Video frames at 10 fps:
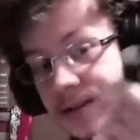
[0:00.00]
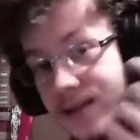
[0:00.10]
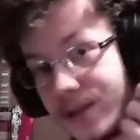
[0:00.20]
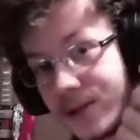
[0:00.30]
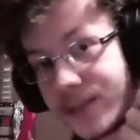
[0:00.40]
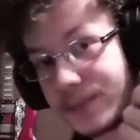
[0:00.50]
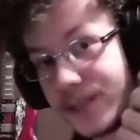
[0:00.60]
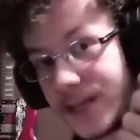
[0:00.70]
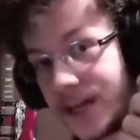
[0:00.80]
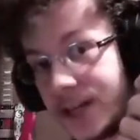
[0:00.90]
the
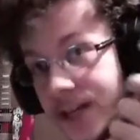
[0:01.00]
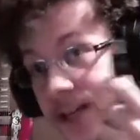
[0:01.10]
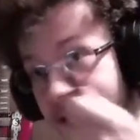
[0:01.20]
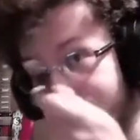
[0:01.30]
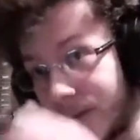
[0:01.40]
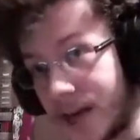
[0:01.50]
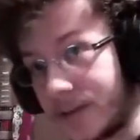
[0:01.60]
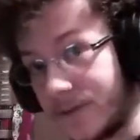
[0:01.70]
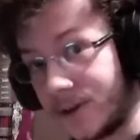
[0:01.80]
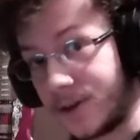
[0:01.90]
USB end, into the back
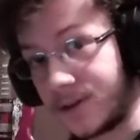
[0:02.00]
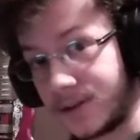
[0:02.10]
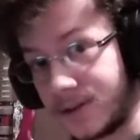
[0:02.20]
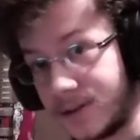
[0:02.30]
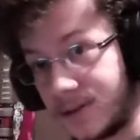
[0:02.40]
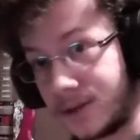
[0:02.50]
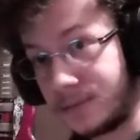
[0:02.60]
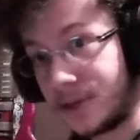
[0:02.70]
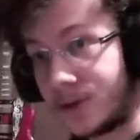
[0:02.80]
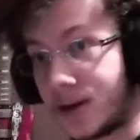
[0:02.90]
of your
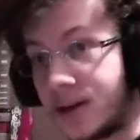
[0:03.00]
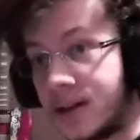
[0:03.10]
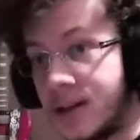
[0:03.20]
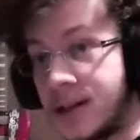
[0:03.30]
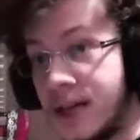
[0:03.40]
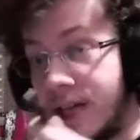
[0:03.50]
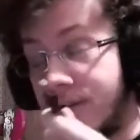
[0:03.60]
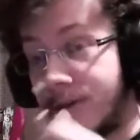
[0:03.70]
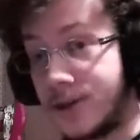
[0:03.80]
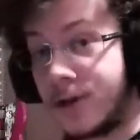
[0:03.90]
computer.
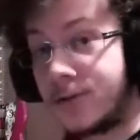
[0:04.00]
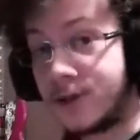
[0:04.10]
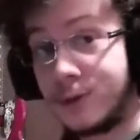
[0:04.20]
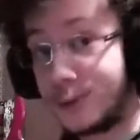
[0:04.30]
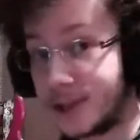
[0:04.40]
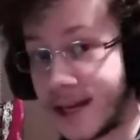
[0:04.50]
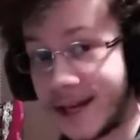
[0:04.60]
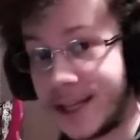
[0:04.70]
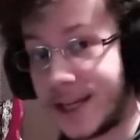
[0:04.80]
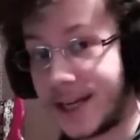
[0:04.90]
If you don't, you will
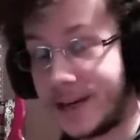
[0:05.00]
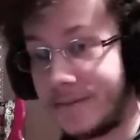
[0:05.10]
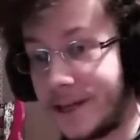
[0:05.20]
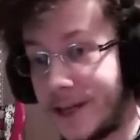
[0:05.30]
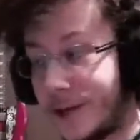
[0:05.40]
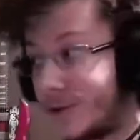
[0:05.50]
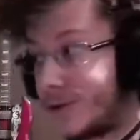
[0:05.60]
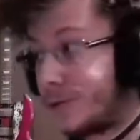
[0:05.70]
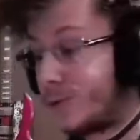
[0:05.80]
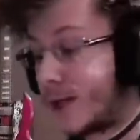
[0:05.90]
not get any video
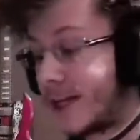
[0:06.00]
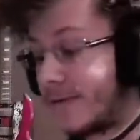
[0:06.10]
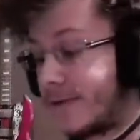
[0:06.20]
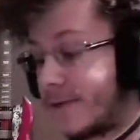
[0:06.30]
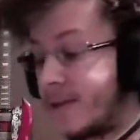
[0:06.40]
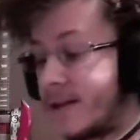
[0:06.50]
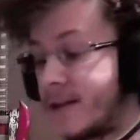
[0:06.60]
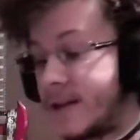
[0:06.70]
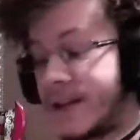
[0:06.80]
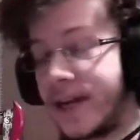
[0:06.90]
to whatever
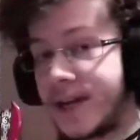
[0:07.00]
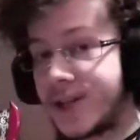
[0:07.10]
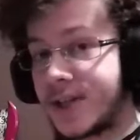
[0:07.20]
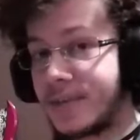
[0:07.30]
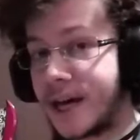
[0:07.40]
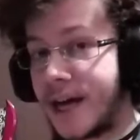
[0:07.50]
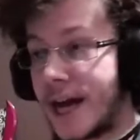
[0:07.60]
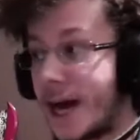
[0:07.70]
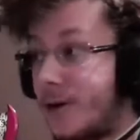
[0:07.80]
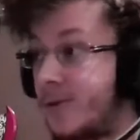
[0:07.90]
the HDMI
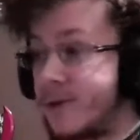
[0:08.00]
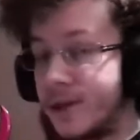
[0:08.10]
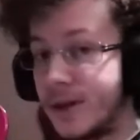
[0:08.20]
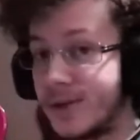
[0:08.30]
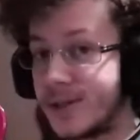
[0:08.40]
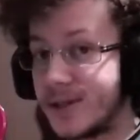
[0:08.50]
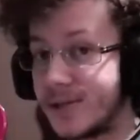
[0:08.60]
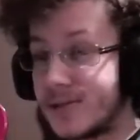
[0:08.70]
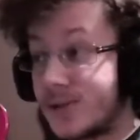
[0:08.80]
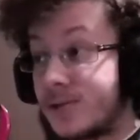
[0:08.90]
out goes to,
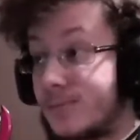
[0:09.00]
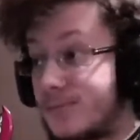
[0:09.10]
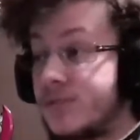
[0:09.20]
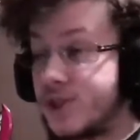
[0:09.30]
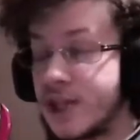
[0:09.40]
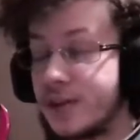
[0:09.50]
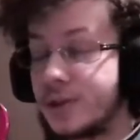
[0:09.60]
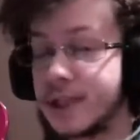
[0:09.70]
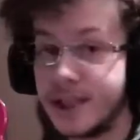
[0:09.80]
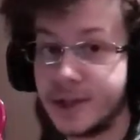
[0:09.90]
so
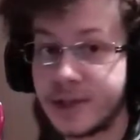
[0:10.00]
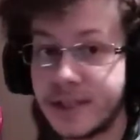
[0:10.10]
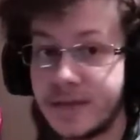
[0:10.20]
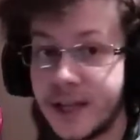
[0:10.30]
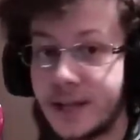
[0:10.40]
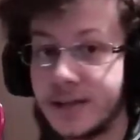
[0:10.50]
generally your TV.